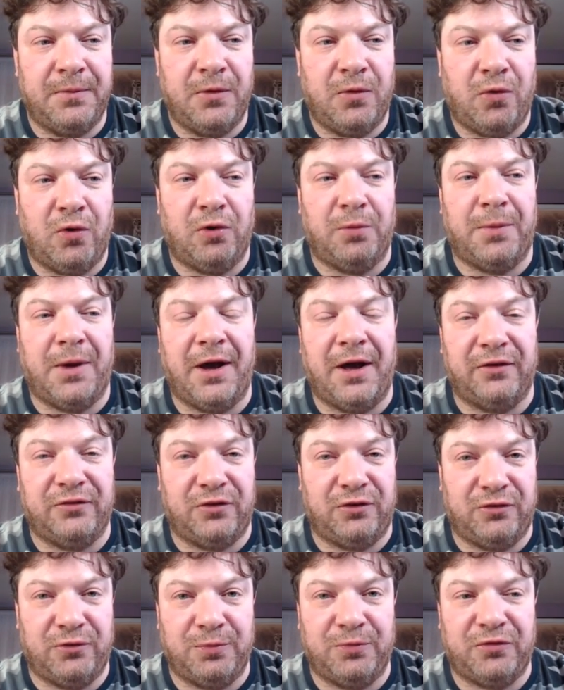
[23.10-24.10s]
all my
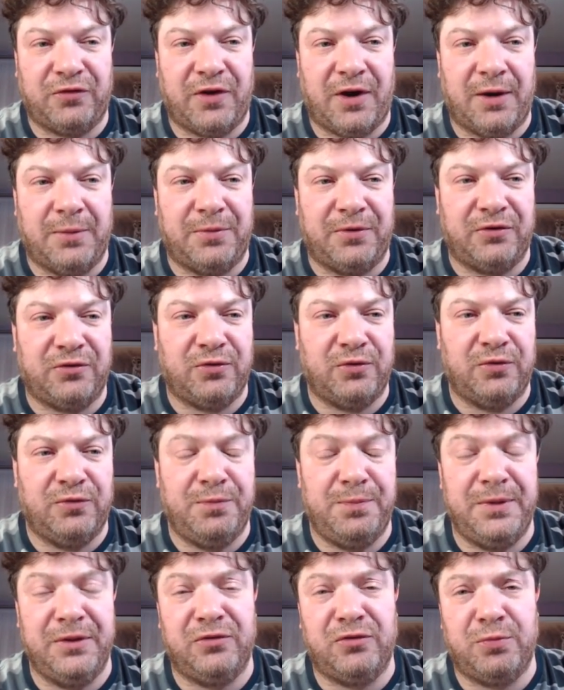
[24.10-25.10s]
other subscribers who
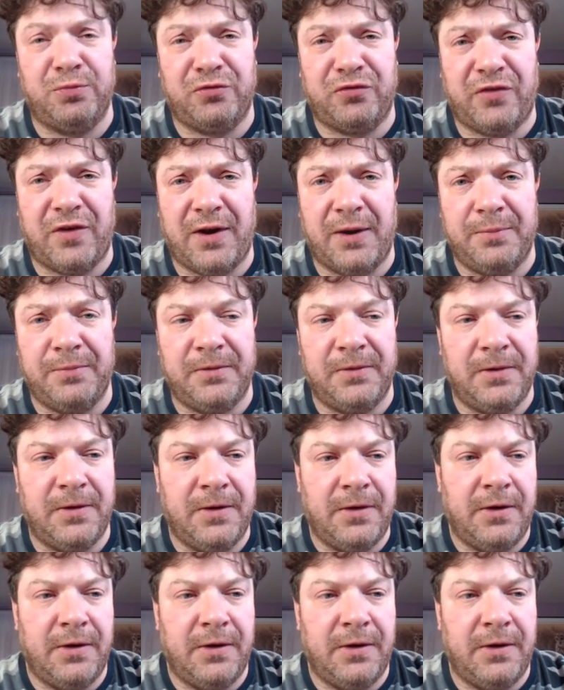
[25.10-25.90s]
have been subscribed.